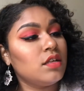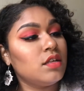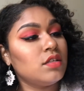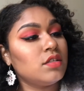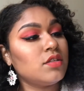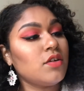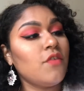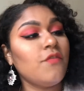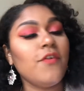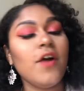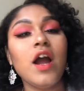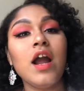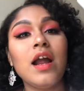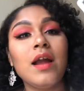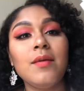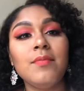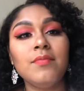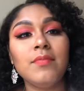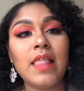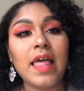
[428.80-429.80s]
So far,
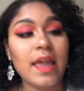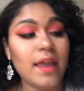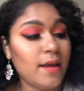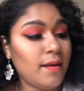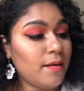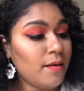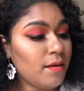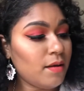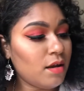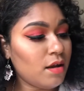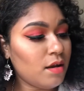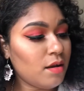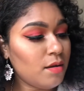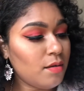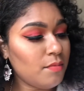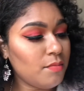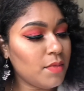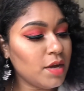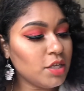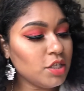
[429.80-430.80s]
I'm like
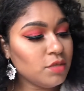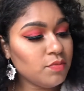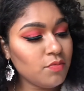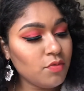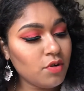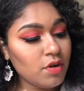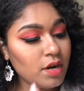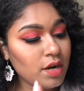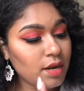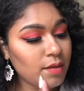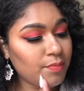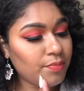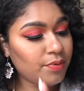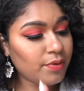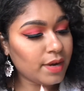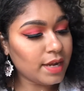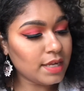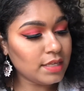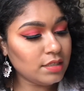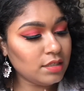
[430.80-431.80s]
much more
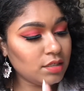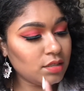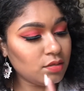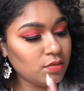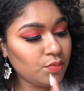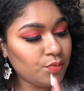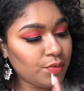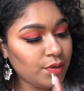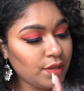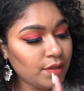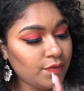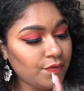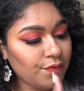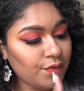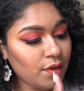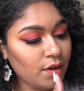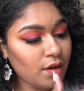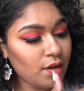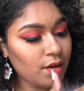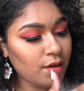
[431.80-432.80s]
impressed with
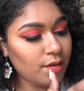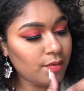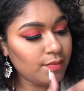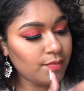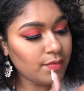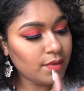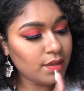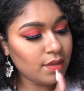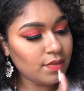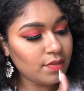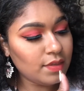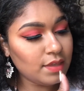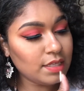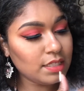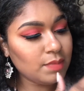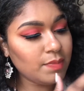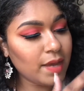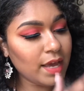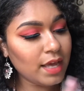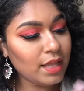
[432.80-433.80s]

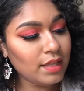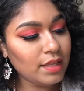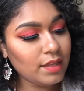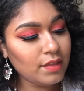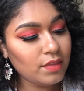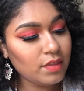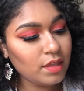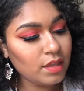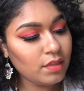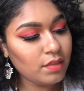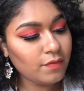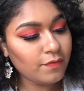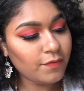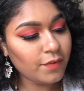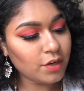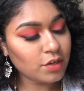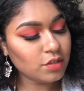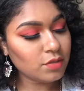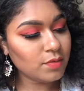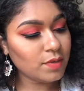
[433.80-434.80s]
this palette than the
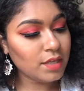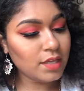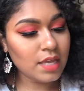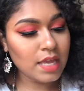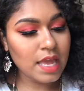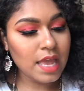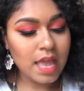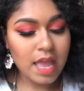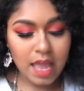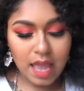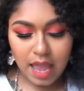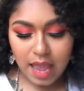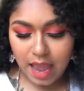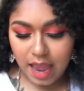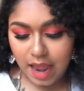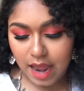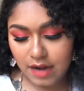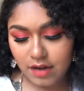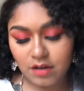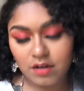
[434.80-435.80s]
first one.
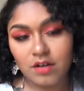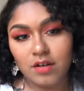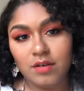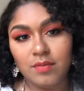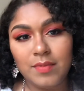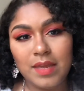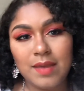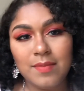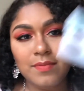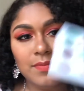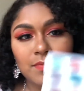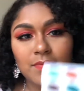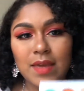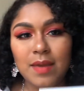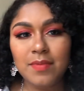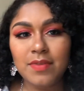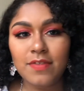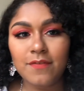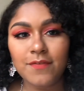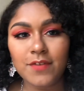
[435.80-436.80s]
I don't know,
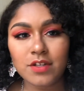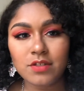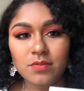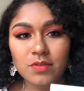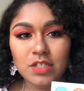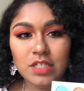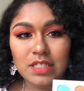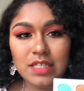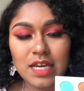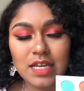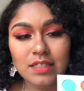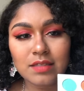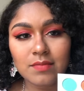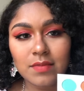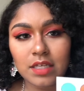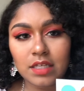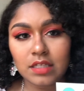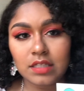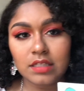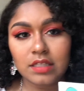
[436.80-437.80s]
maybe the first one just has some
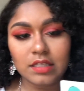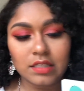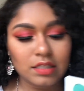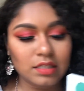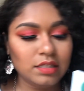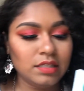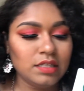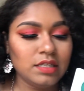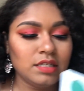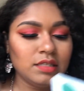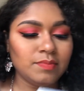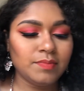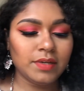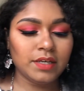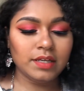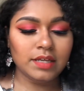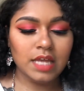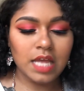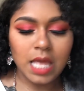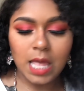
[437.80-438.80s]
inconsistencies,
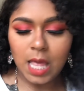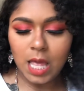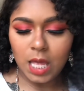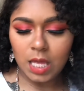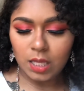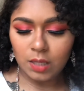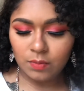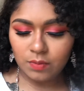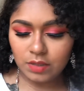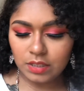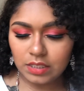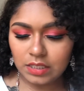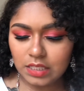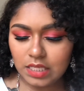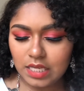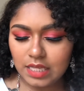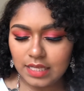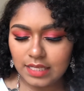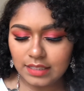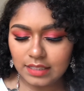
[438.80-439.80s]
but we'll
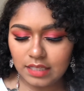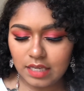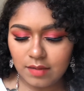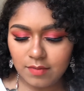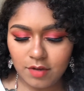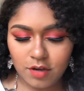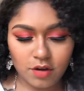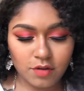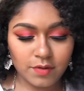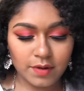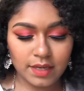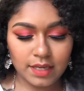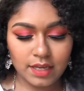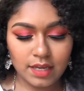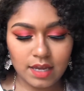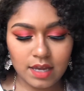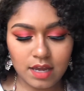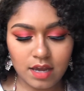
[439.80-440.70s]
see. Let's keep going.